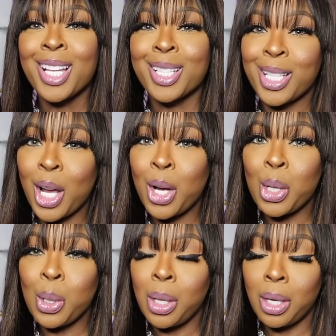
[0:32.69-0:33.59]

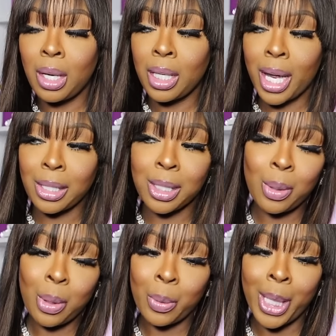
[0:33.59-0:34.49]
So y'all see
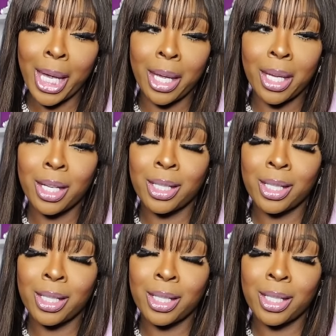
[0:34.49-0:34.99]
where we at.